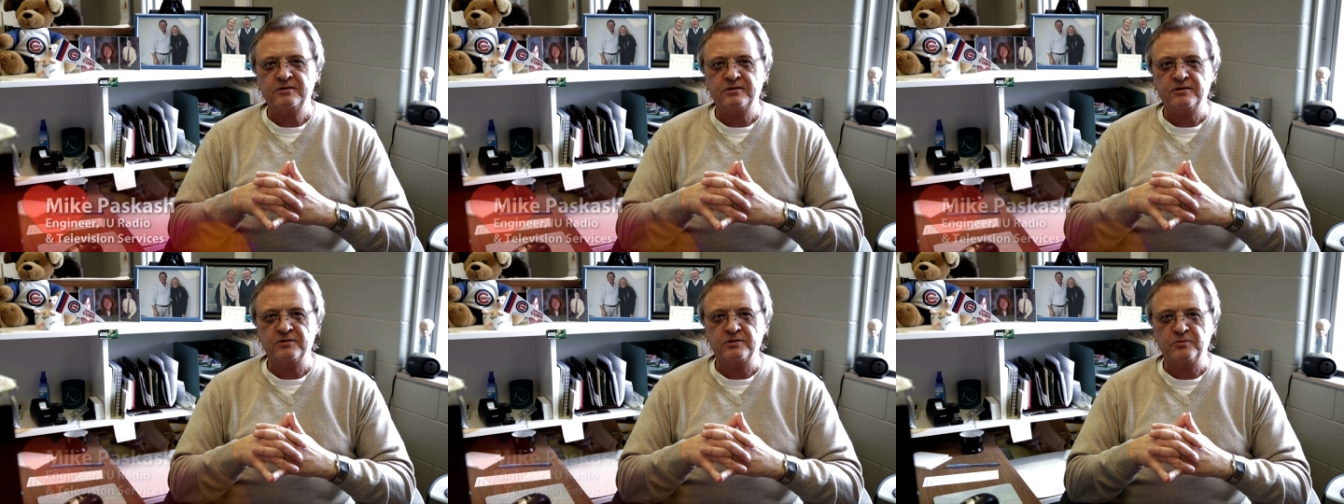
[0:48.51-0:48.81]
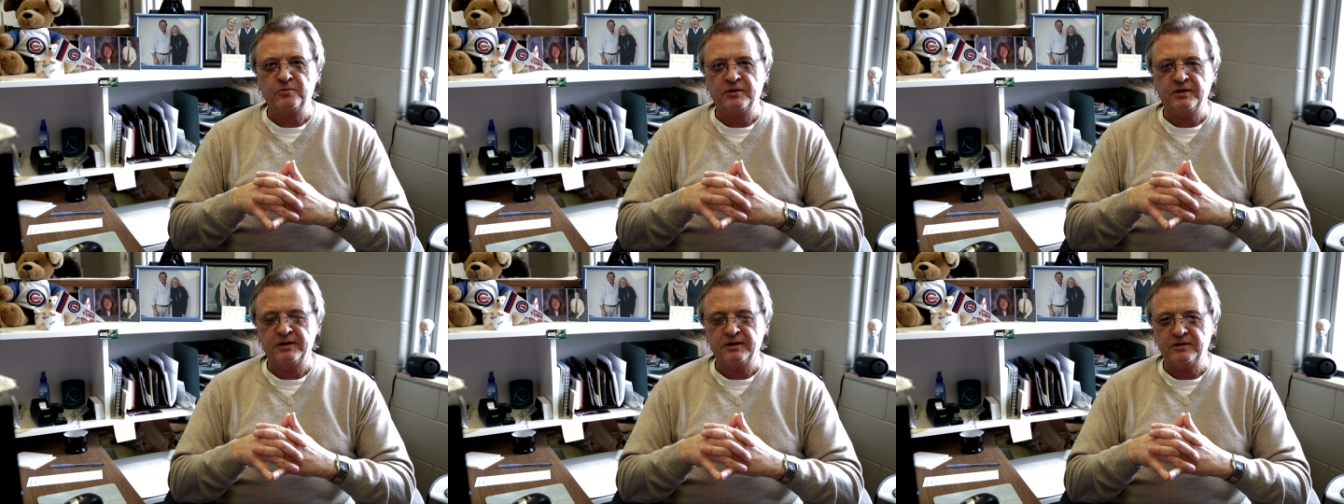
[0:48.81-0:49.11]

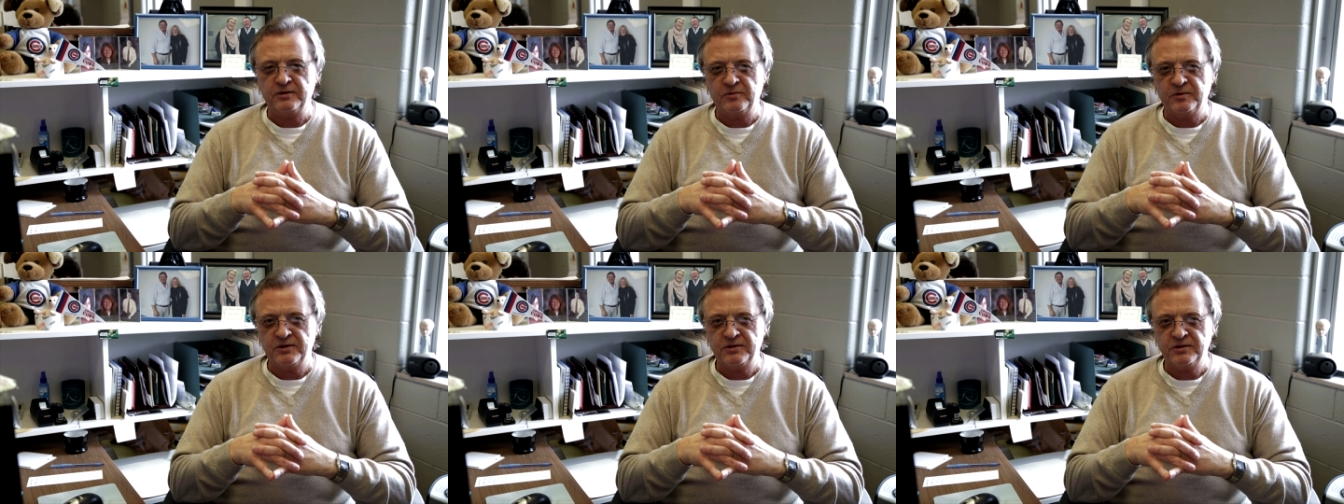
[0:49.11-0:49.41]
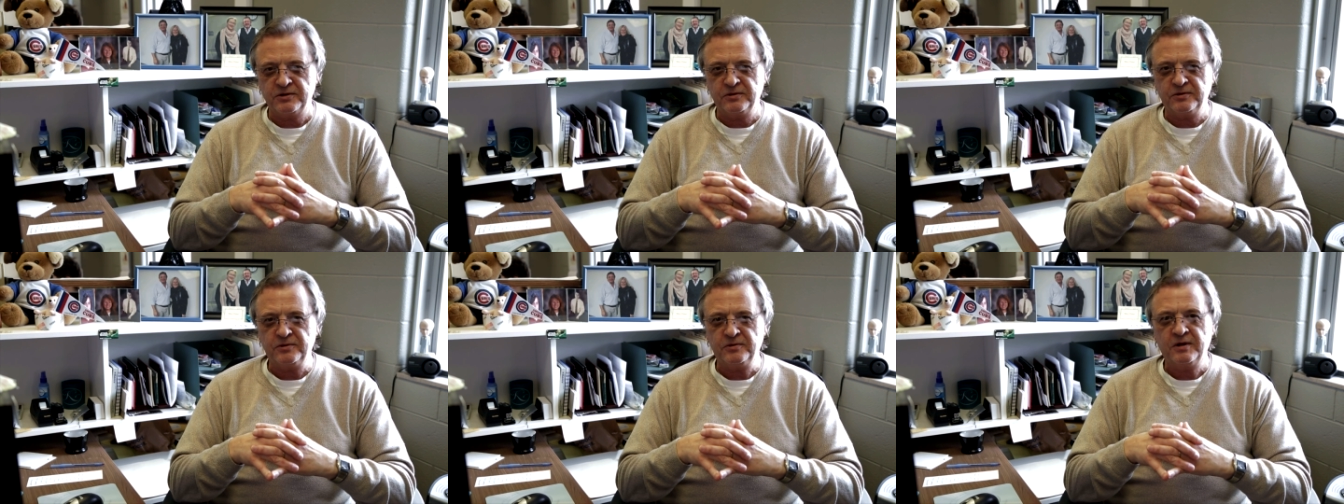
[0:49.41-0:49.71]
Just wanting to
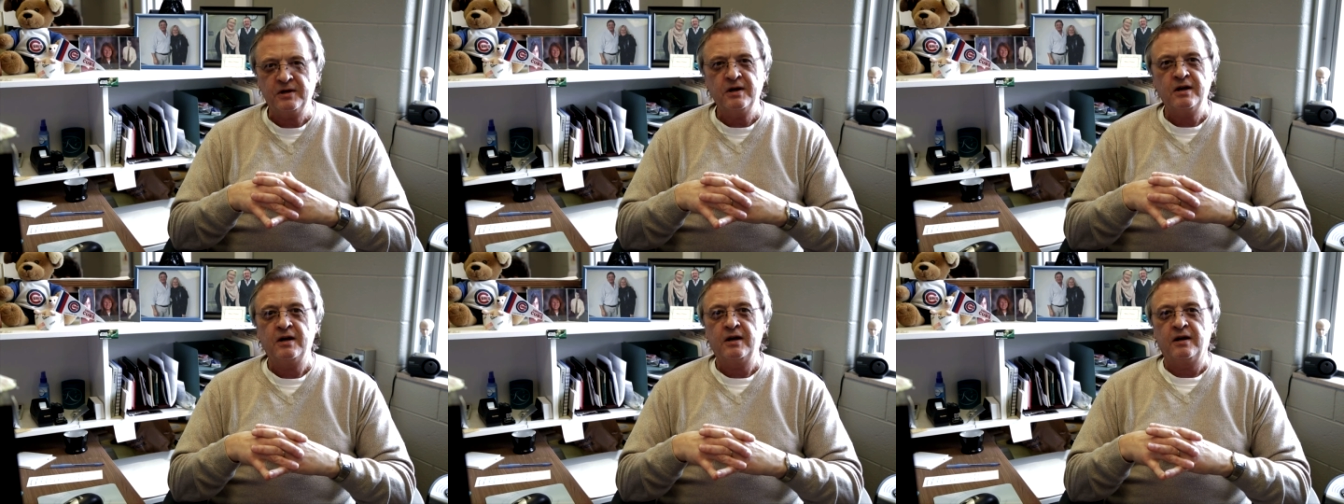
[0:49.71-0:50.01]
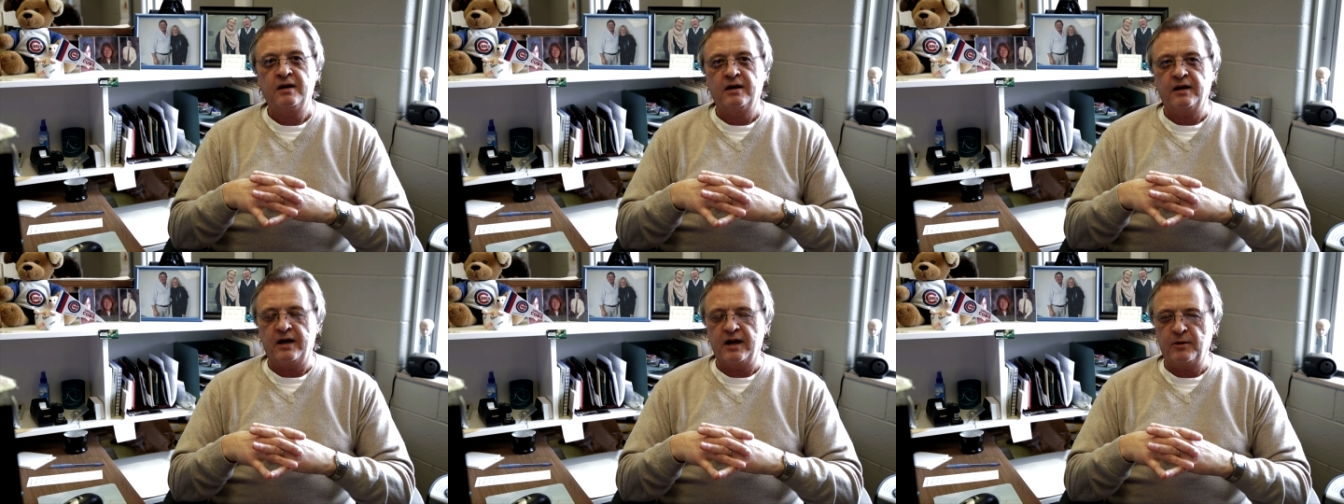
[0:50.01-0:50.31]
wish you
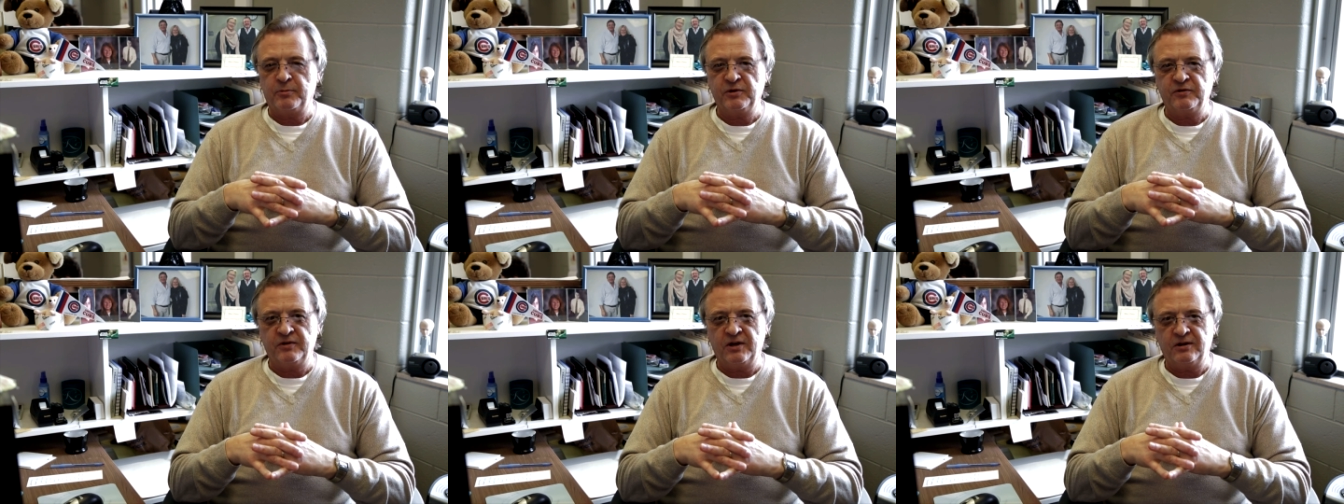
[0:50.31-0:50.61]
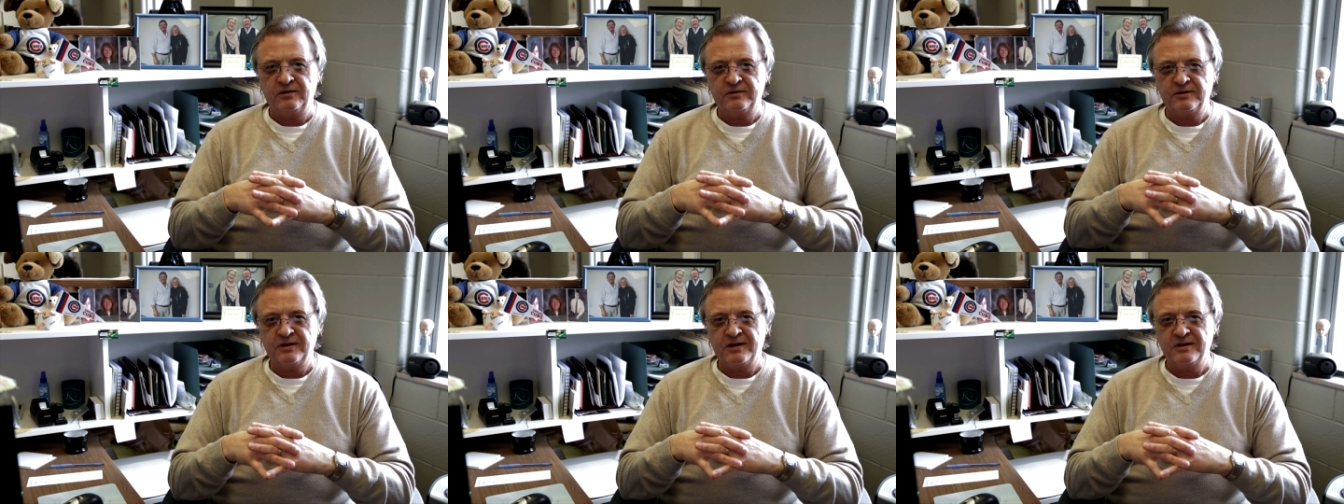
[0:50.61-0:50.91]
a happy
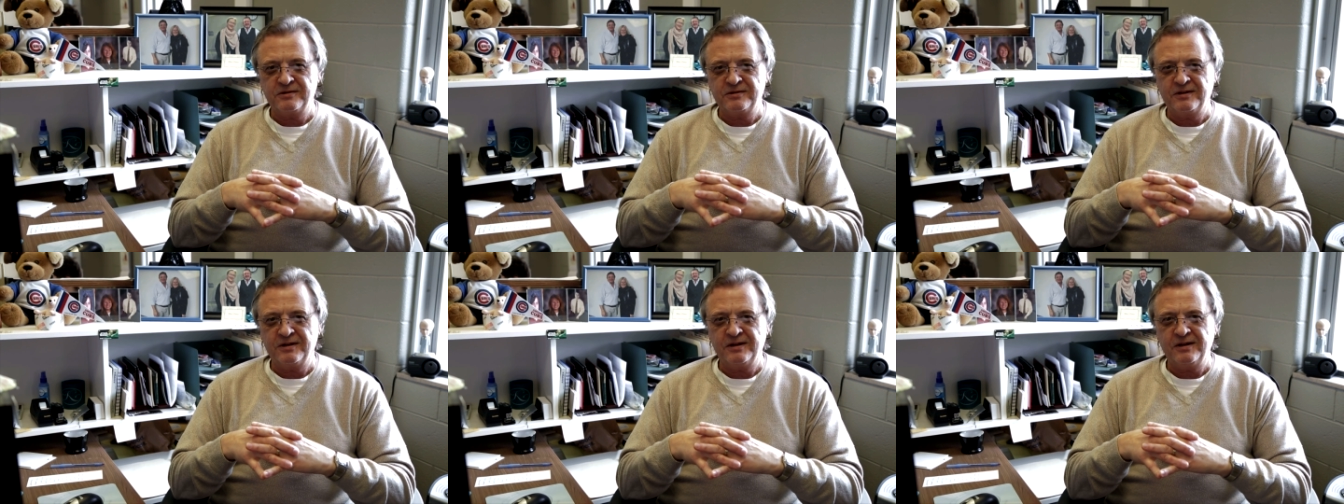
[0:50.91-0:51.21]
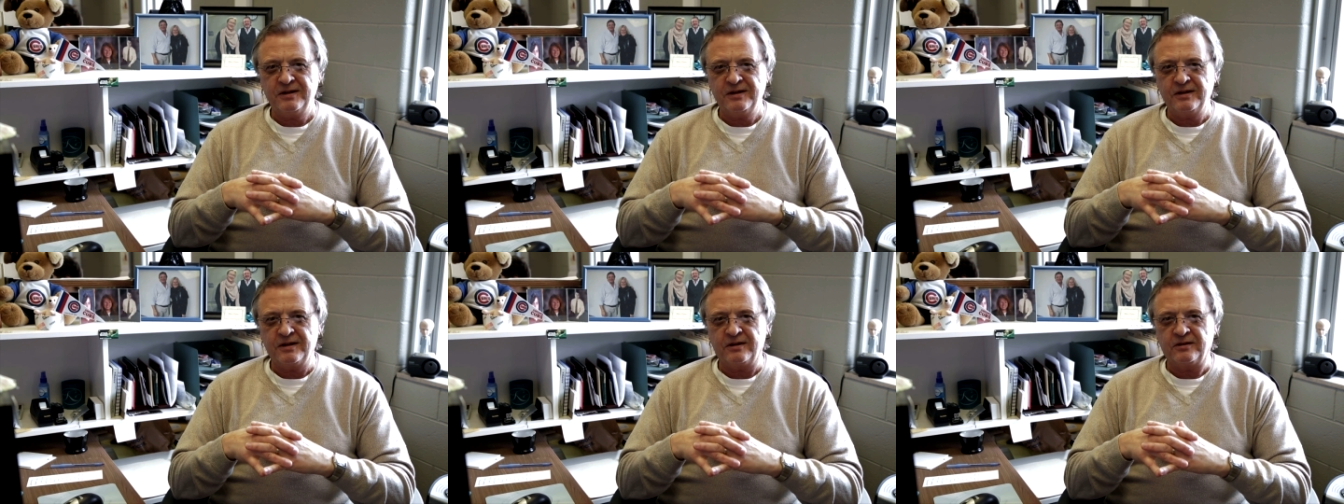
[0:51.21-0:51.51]
Valentine's
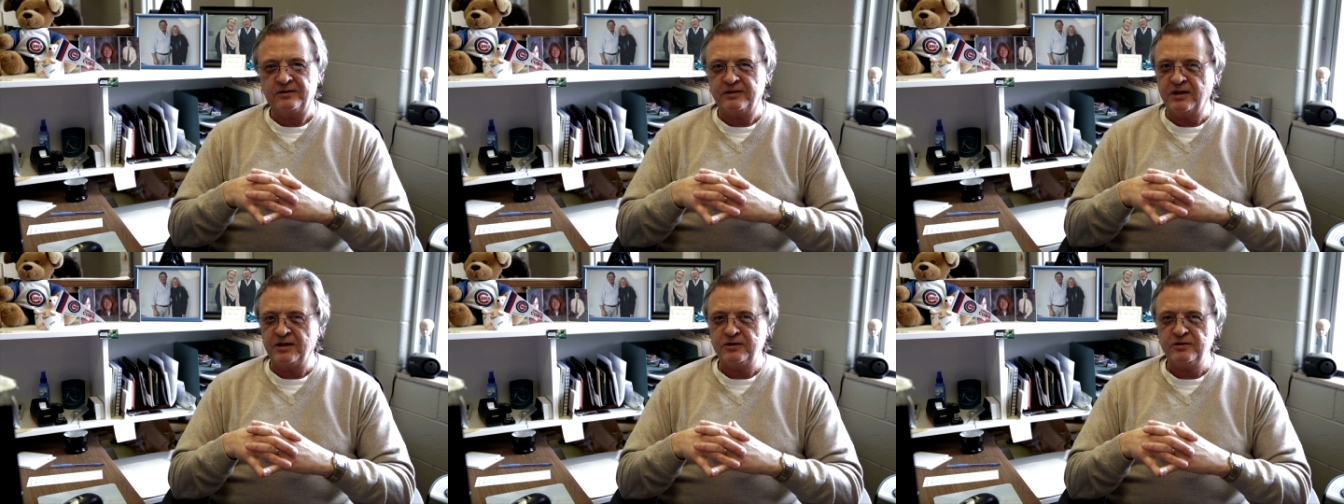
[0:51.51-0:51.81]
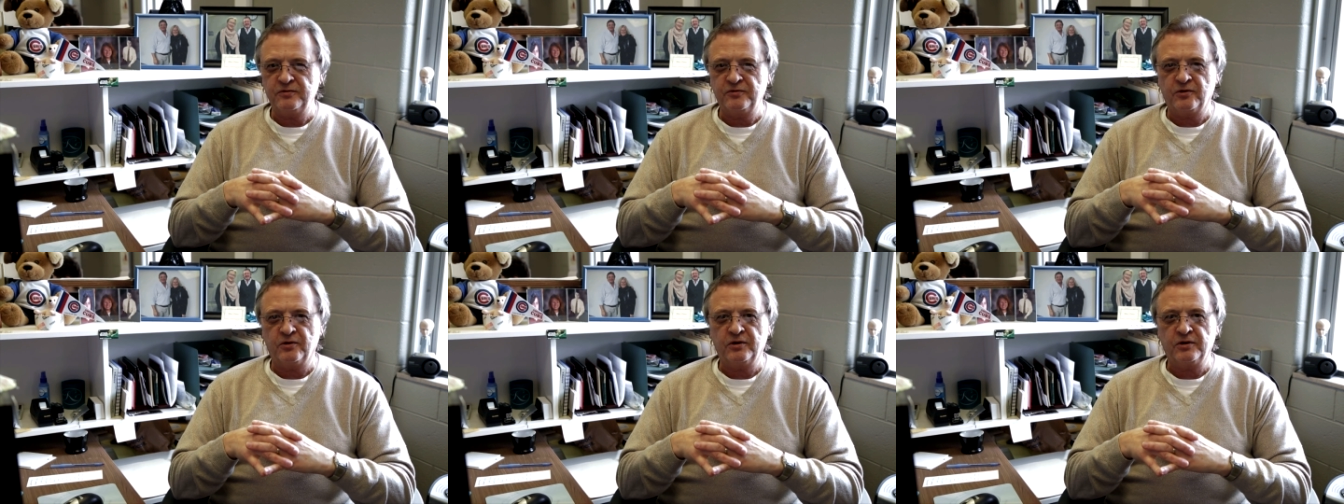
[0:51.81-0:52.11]
Day and thank
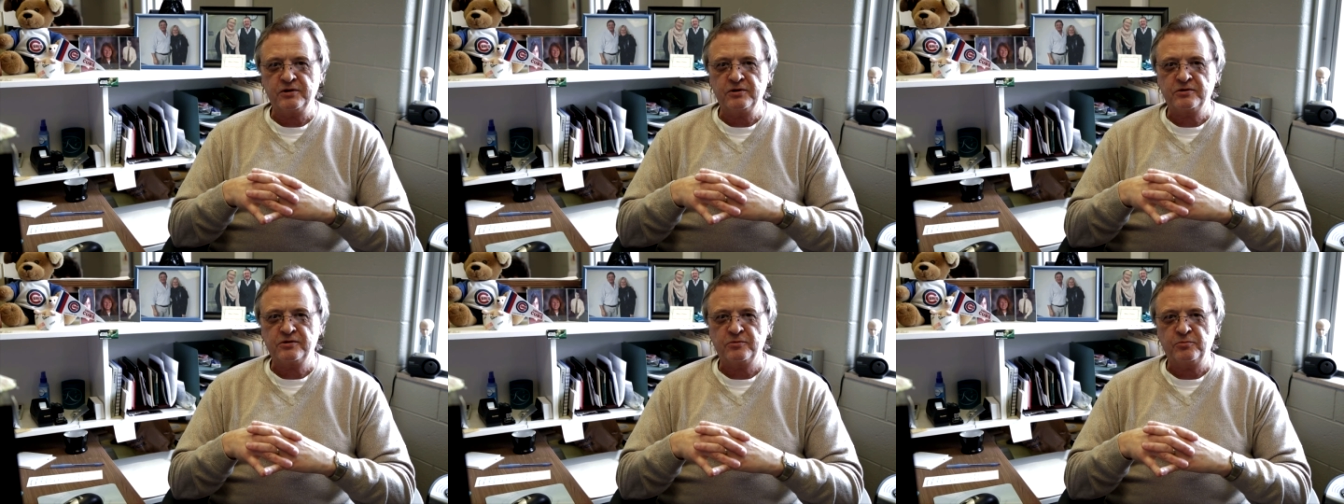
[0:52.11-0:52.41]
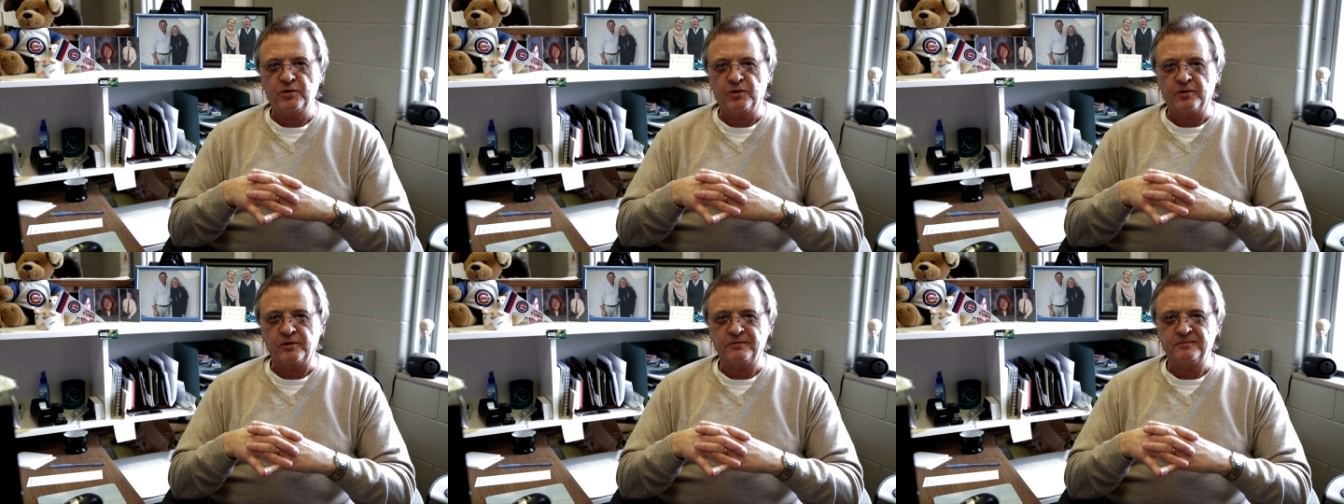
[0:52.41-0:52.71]
you for all your
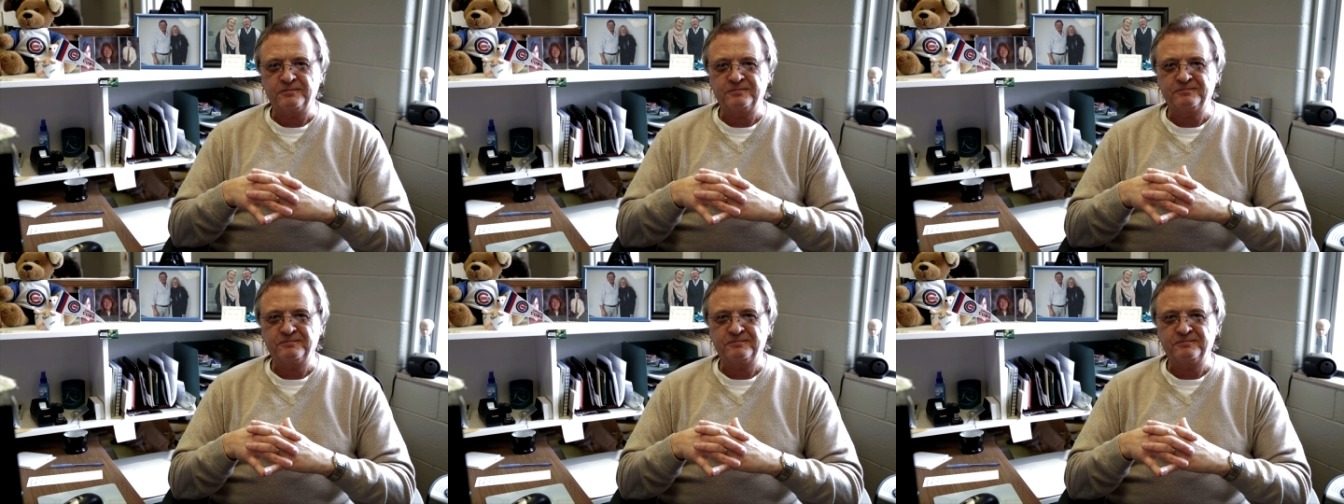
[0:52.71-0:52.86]
support.